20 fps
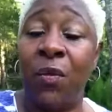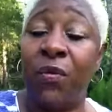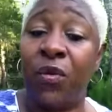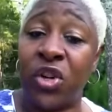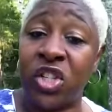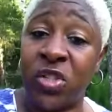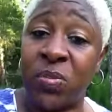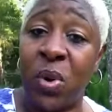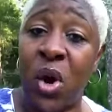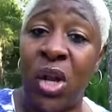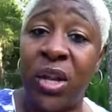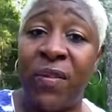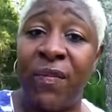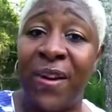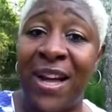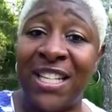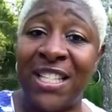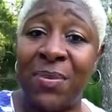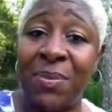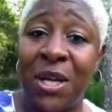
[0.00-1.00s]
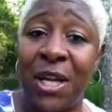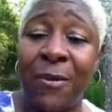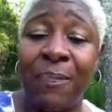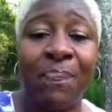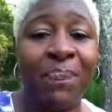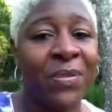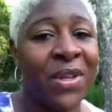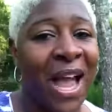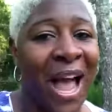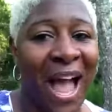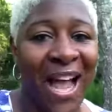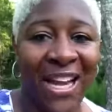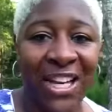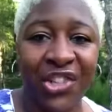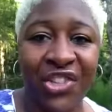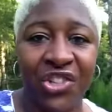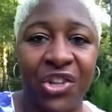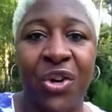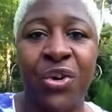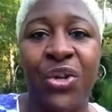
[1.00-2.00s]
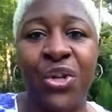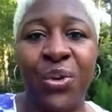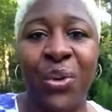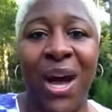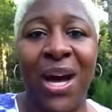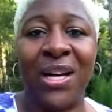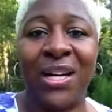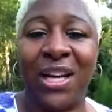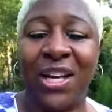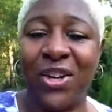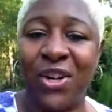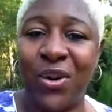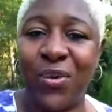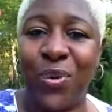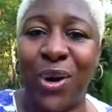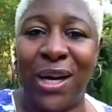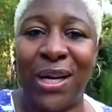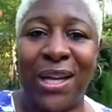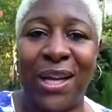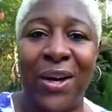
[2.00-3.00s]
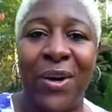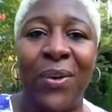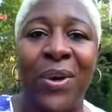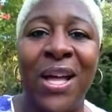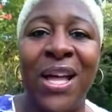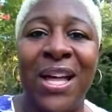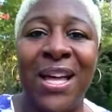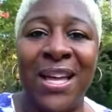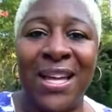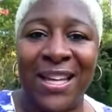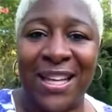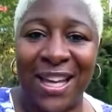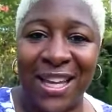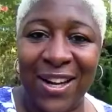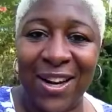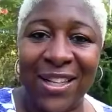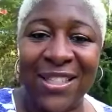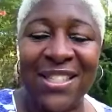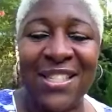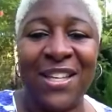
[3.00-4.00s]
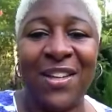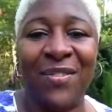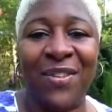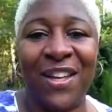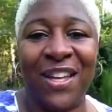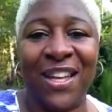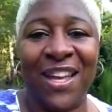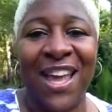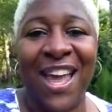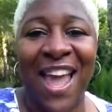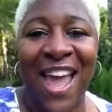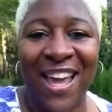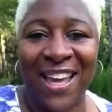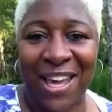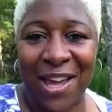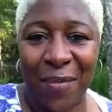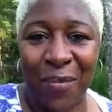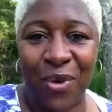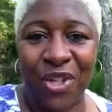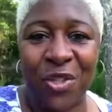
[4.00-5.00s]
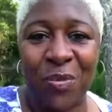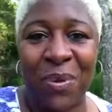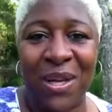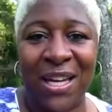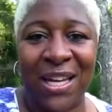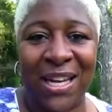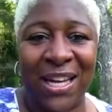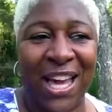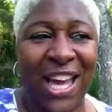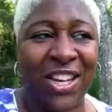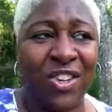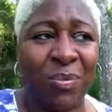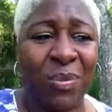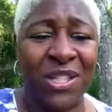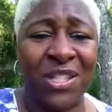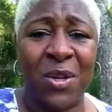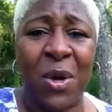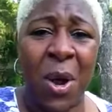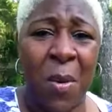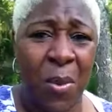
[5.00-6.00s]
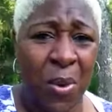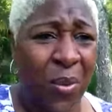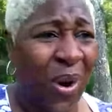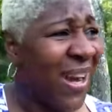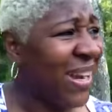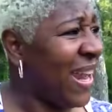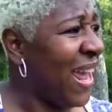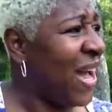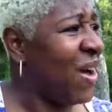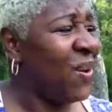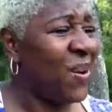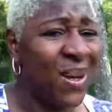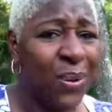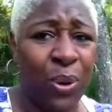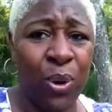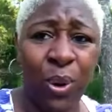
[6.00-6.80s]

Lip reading: For a small investment, I can show you how to get on radio, get on TV, and get more speaking engagements. But right now,